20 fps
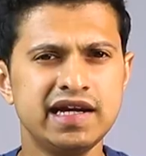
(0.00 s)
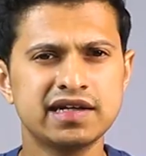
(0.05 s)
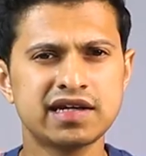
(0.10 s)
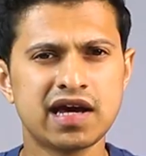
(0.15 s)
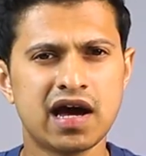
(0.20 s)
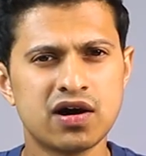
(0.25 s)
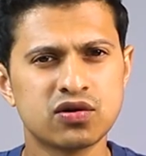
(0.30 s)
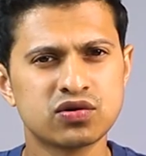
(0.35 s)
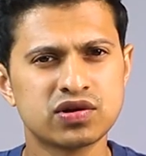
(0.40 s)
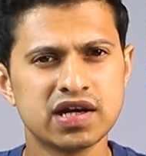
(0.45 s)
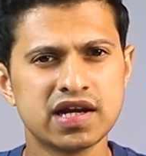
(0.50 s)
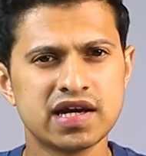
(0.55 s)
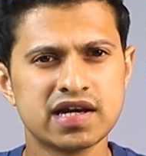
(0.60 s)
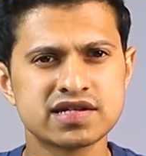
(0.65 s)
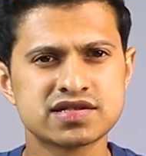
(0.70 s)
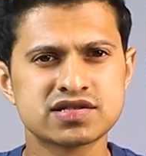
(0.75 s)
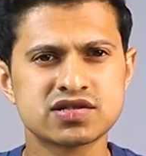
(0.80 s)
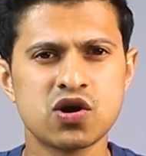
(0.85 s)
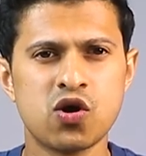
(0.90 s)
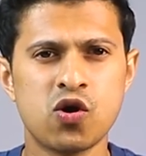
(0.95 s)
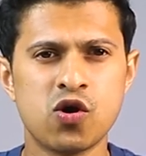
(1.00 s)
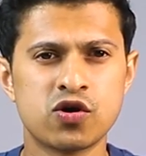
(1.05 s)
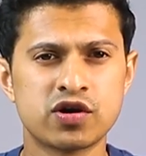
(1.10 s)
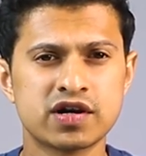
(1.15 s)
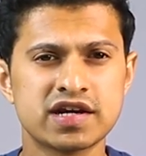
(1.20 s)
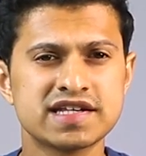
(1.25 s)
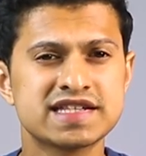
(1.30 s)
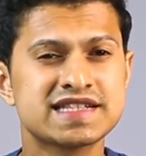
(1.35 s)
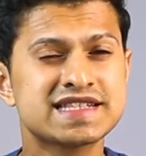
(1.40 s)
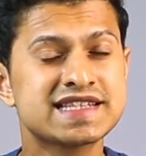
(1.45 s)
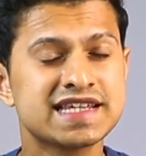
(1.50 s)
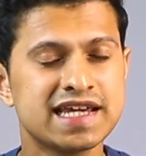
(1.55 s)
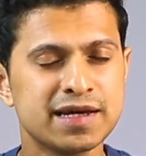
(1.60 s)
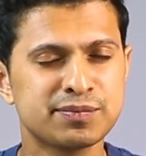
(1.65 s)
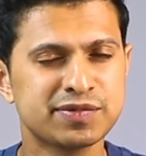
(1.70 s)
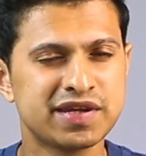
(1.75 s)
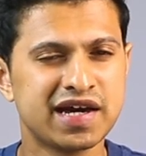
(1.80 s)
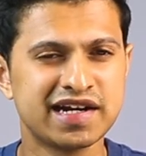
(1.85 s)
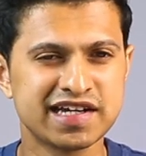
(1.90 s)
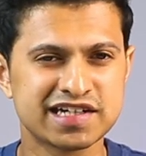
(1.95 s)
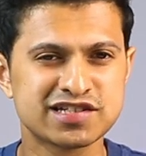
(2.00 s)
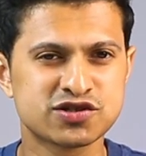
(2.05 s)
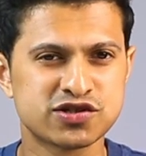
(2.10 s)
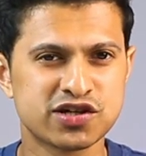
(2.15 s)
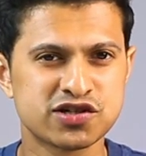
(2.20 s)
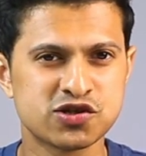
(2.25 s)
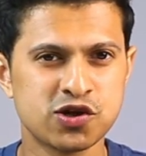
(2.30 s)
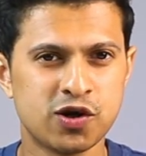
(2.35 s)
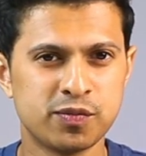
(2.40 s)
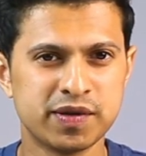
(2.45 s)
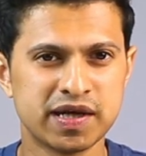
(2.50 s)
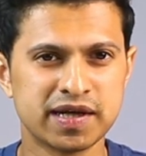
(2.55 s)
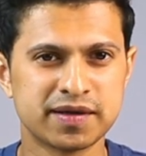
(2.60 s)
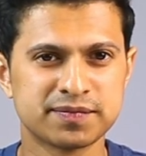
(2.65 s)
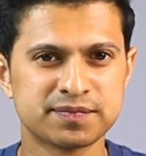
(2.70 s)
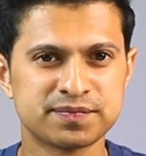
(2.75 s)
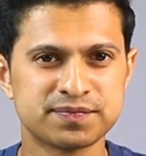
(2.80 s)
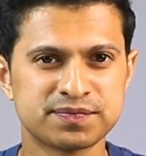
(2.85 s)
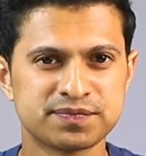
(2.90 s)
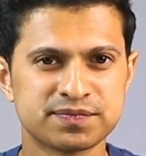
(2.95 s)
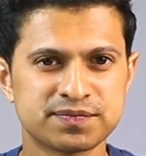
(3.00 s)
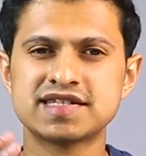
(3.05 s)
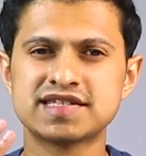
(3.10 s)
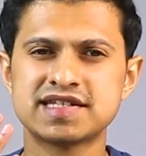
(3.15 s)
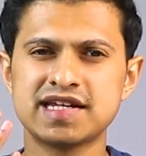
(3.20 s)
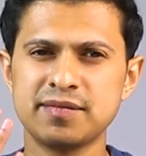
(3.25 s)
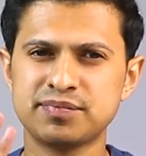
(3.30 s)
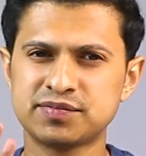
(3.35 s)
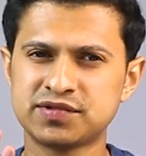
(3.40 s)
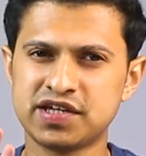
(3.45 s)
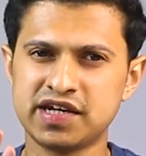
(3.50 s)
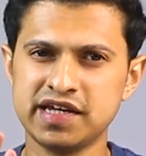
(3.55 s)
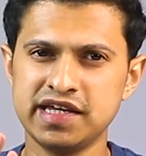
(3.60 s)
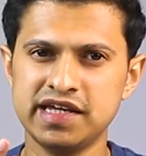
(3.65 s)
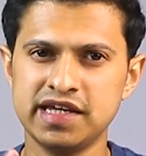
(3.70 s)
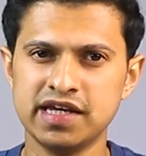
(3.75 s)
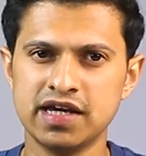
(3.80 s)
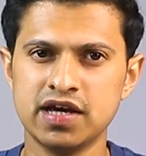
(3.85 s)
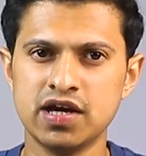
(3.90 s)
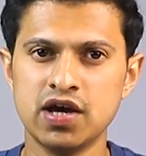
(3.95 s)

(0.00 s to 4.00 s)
Eat out less or skip that extra shopping. Step 3.